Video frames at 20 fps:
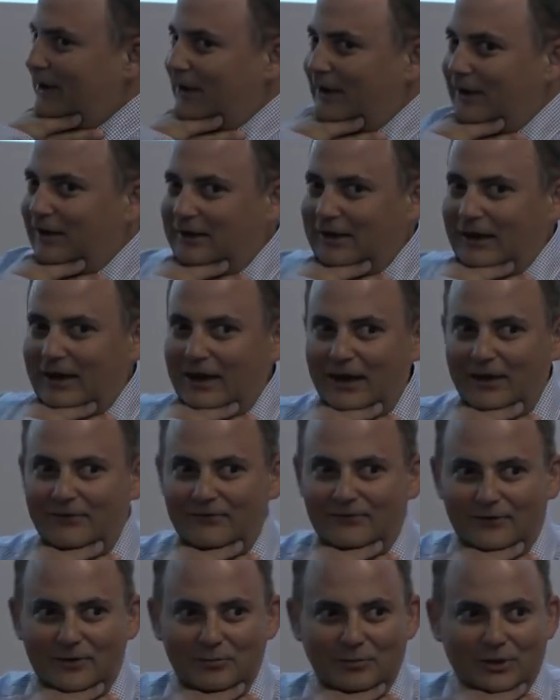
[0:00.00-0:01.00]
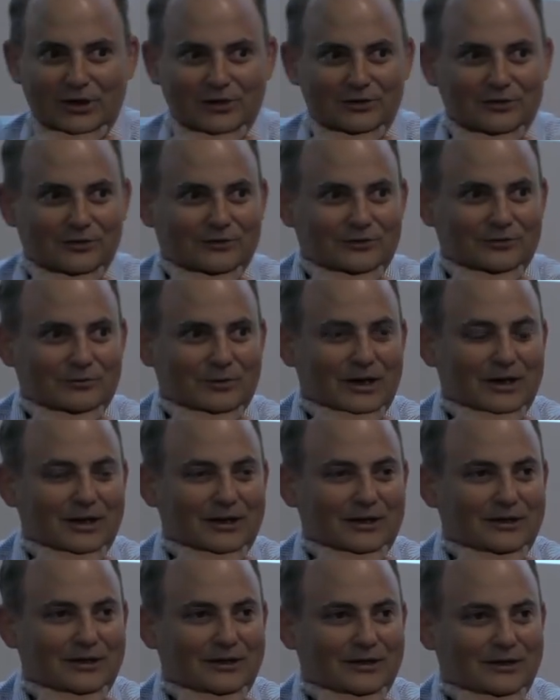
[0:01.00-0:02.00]
And everybody looked
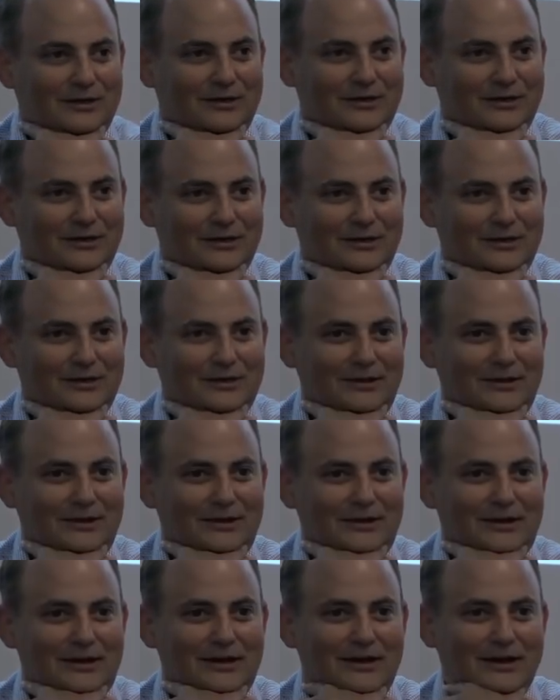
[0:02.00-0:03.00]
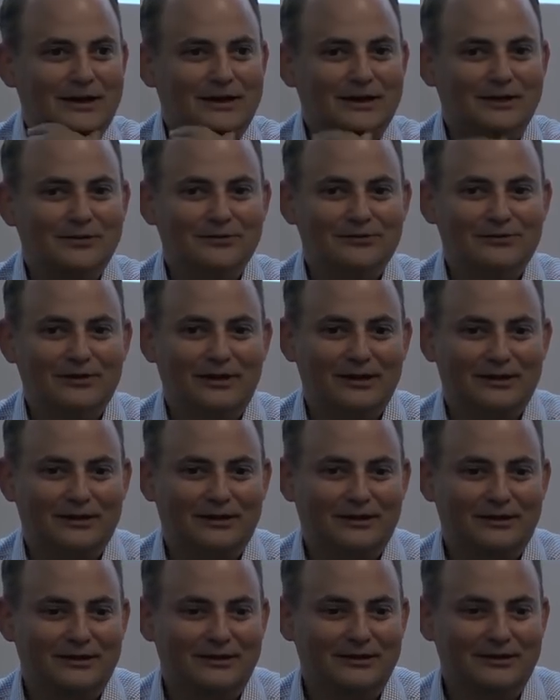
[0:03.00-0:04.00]
away. And it was
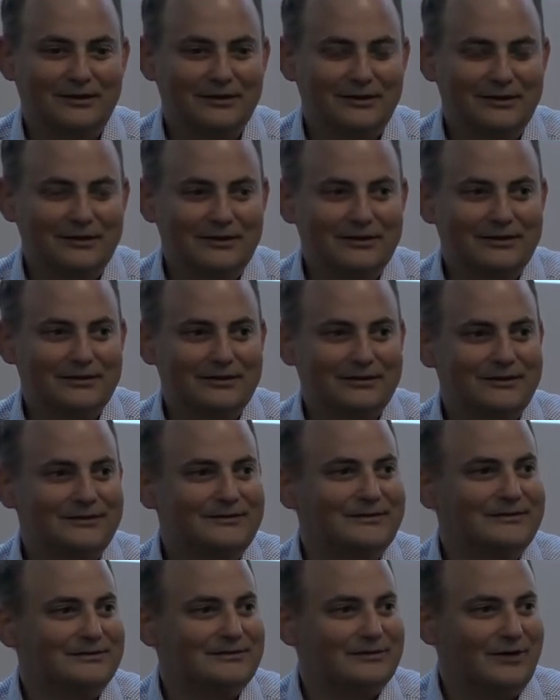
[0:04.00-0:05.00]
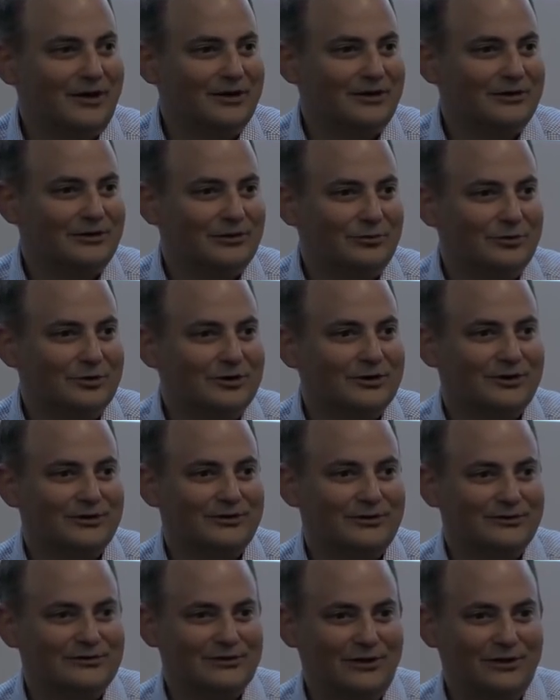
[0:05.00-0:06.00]
like, this is not going to work in
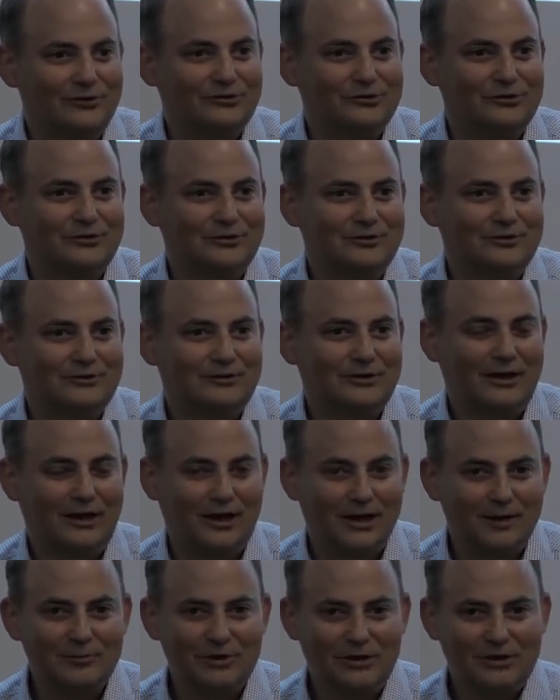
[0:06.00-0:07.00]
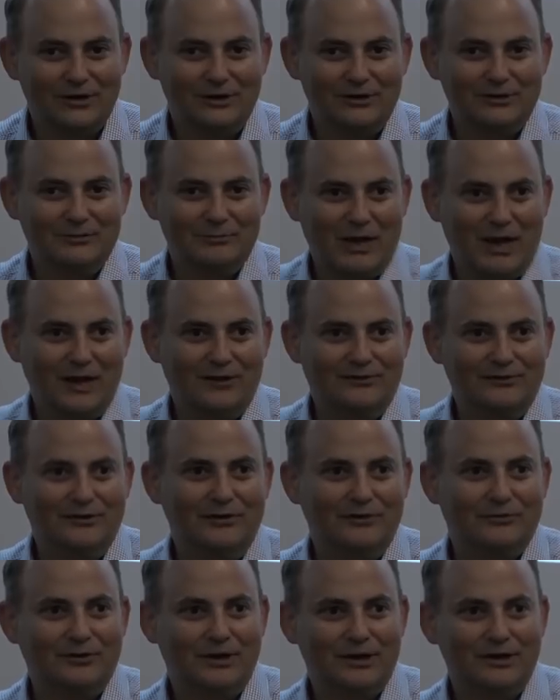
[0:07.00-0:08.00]
this culture. I'm going to pass
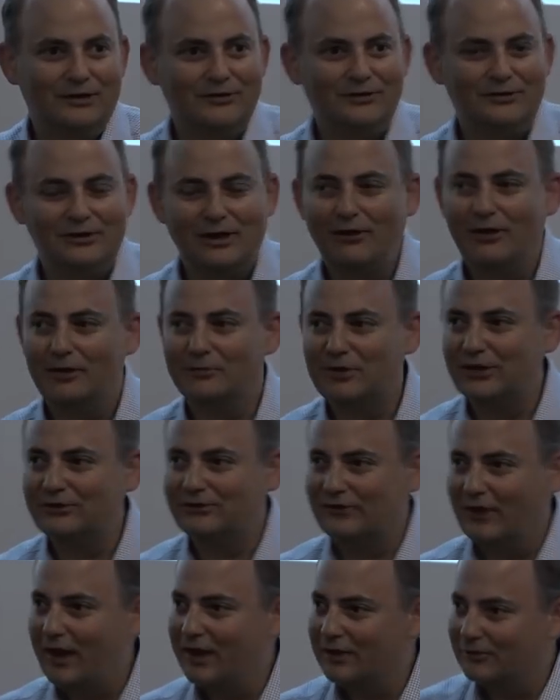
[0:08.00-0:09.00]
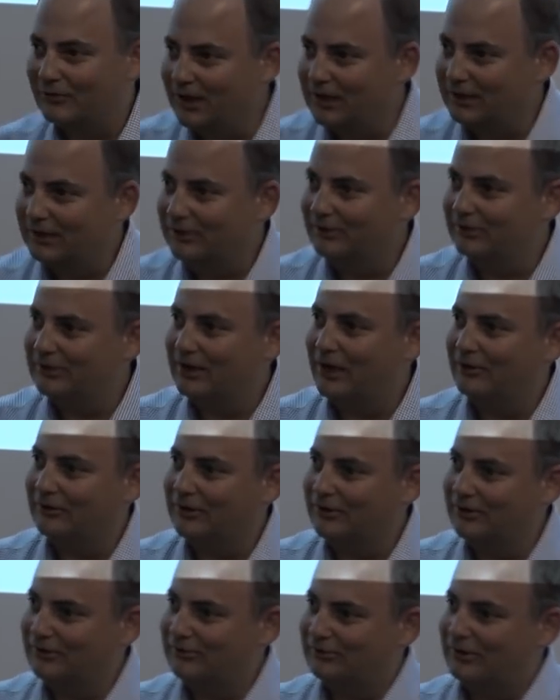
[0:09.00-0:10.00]
out right here now. I'm going to die right here now
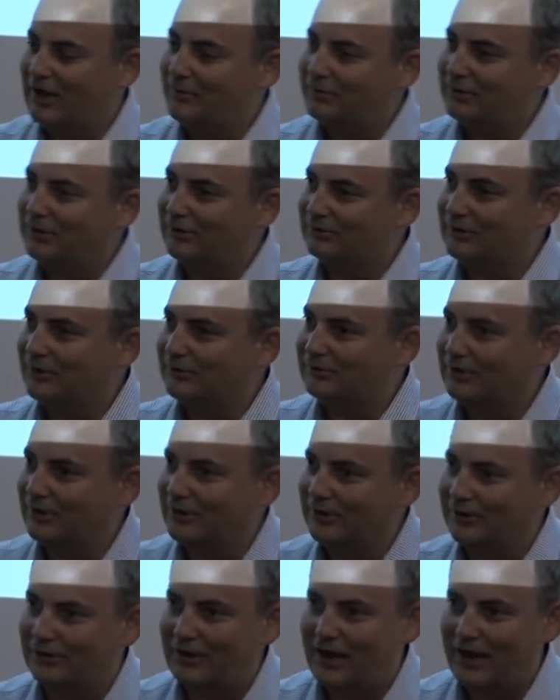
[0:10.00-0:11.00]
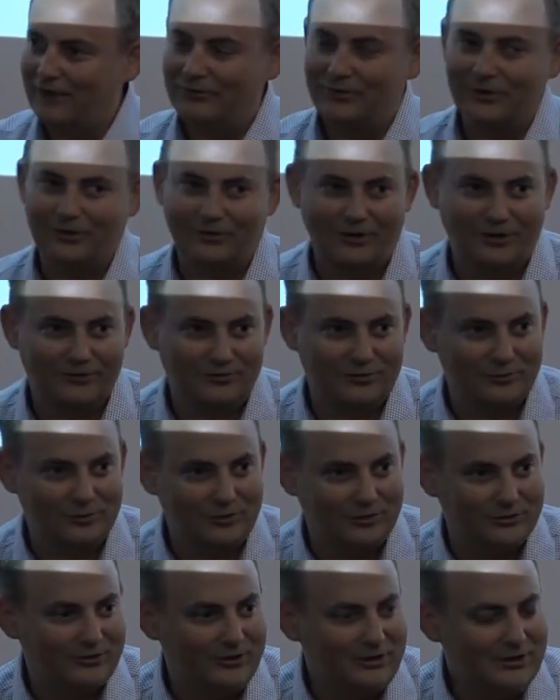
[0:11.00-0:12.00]
in this Japanese restaurant halfway across the
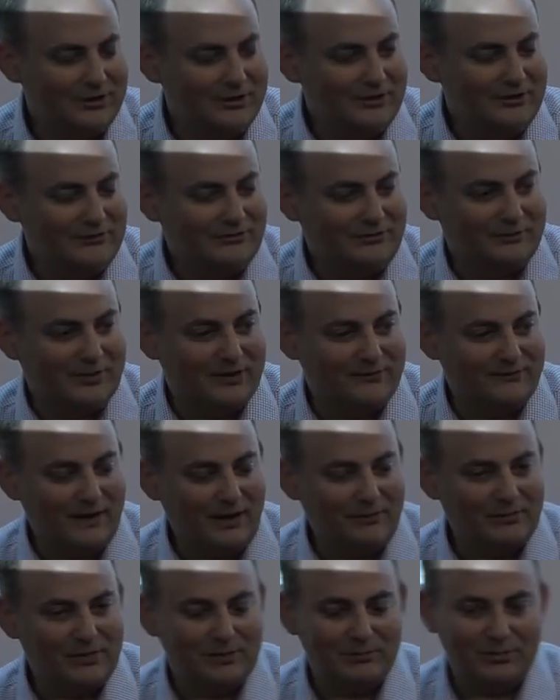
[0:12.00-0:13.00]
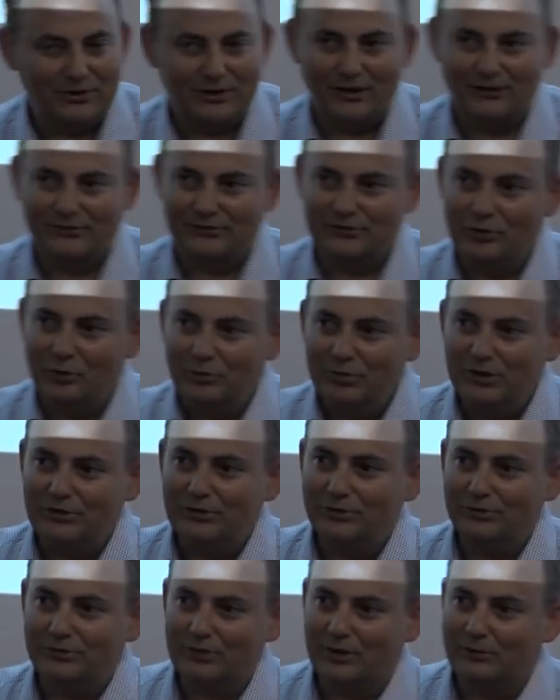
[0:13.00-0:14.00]
world from my family because nobody
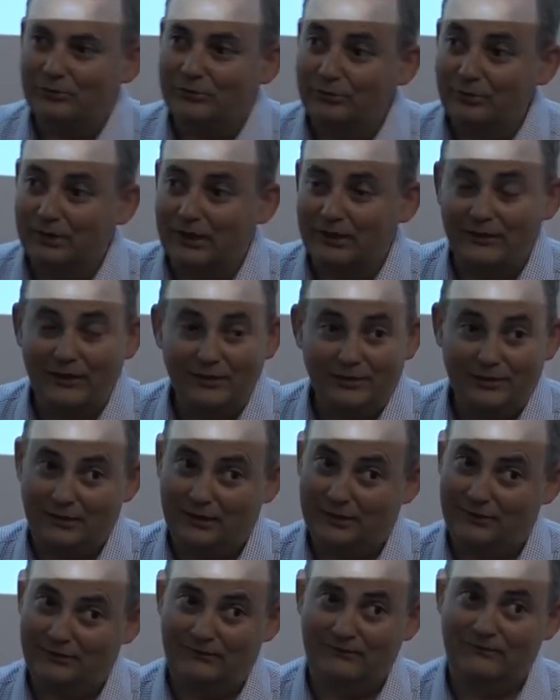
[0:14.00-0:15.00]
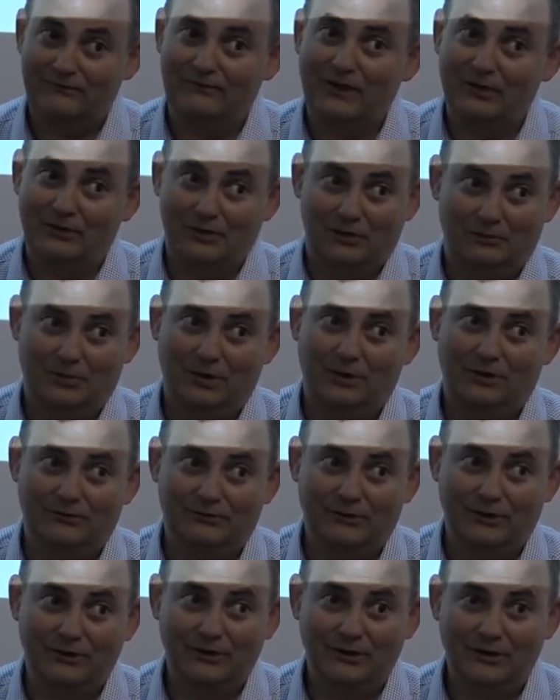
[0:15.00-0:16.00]
knows what I'm doing and they think it's very
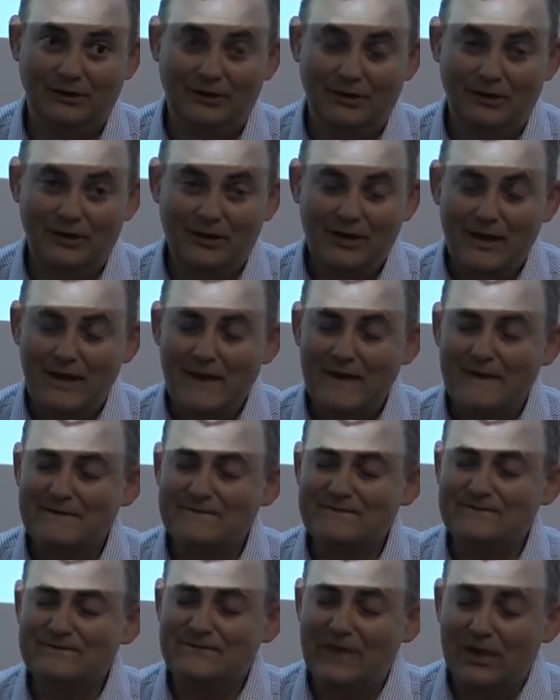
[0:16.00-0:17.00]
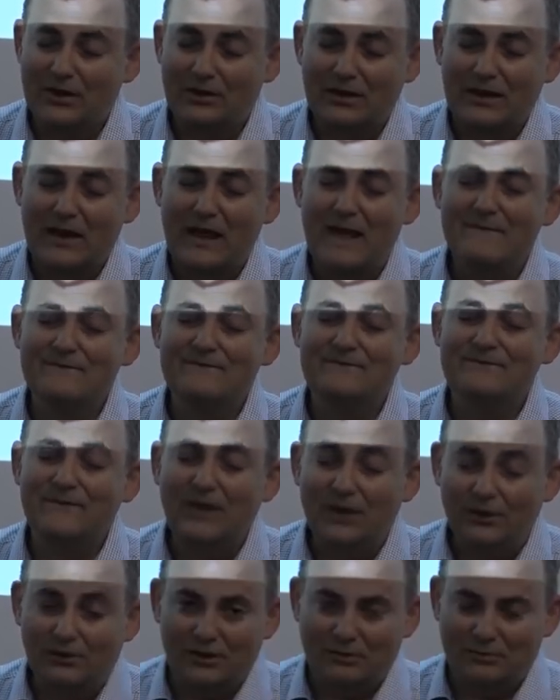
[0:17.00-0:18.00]
embarrassing. very,
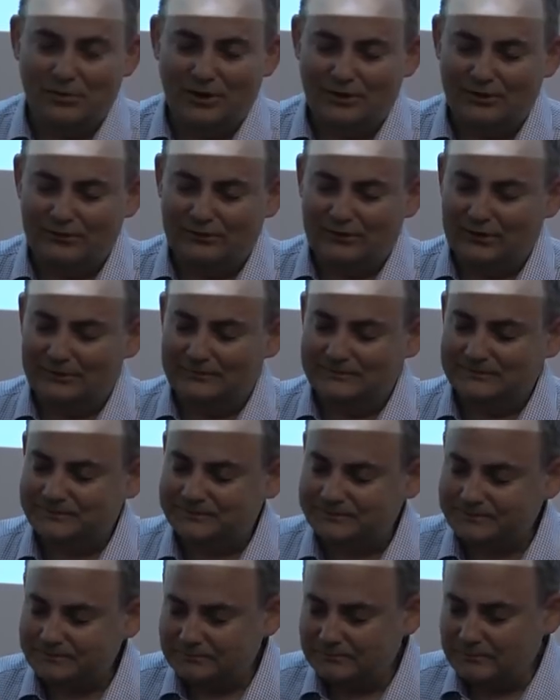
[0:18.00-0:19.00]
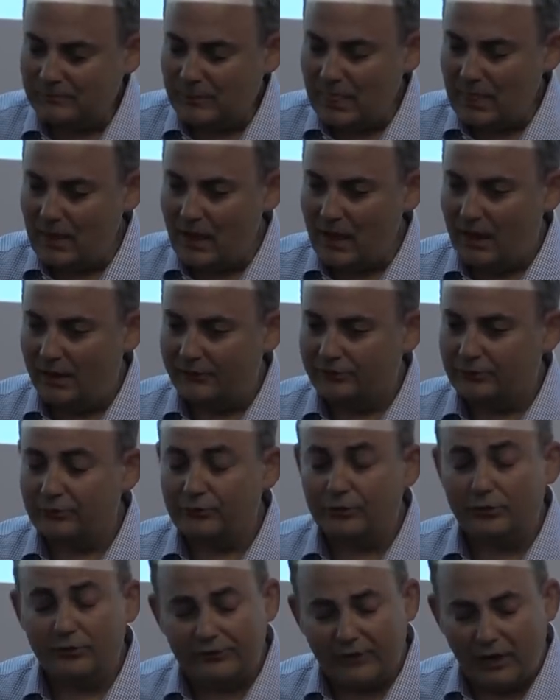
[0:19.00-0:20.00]
very embarrassing. Uh, so it
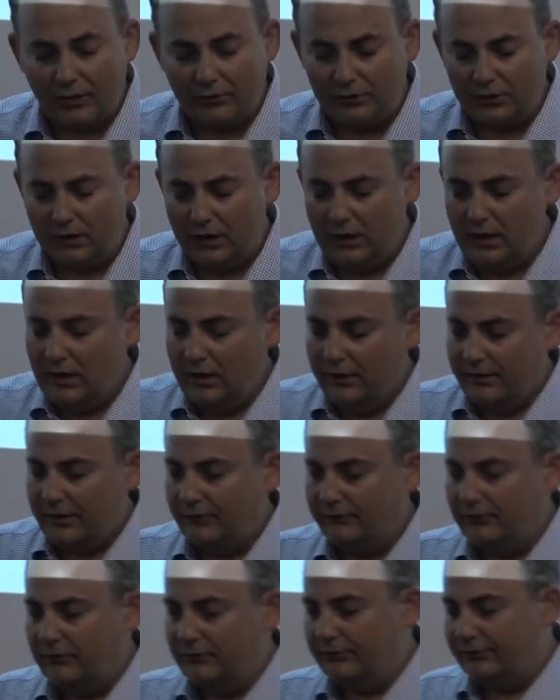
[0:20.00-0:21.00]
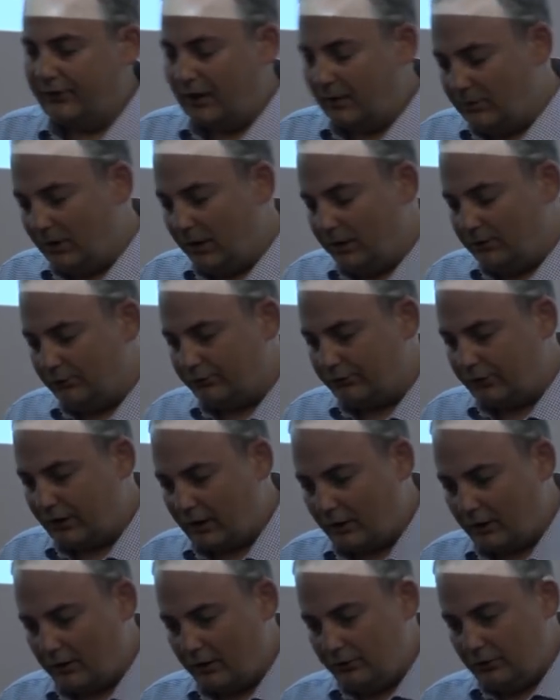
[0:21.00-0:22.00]
turns out that if you stand behind your
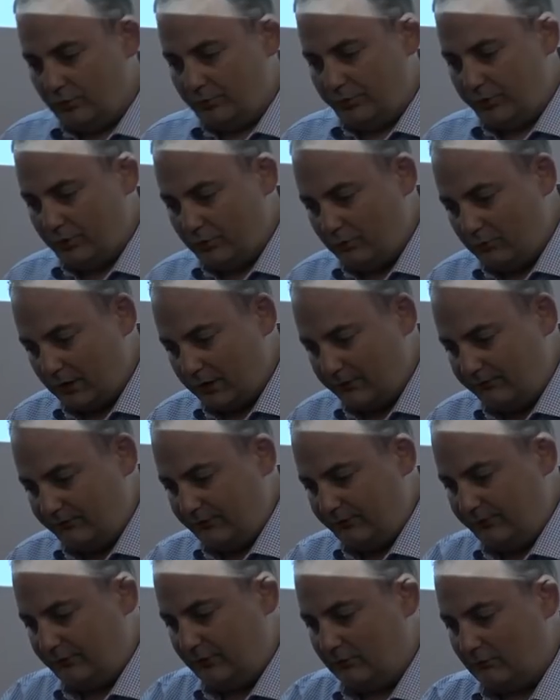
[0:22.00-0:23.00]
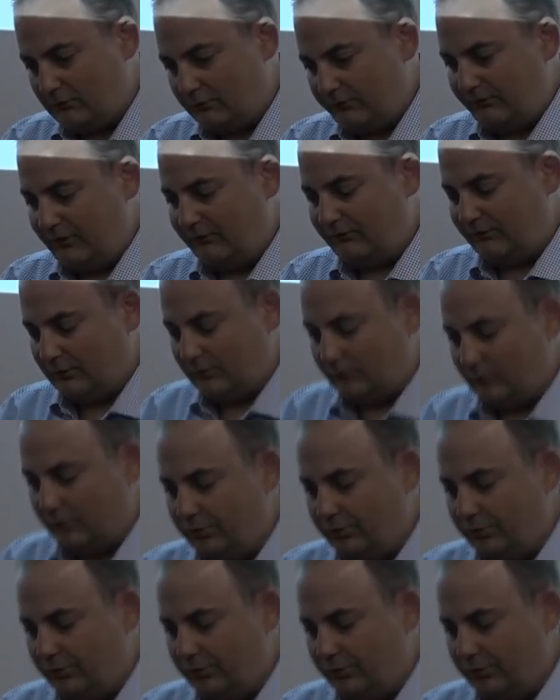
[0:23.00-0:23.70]
chair and you put one fist here and one fist here and you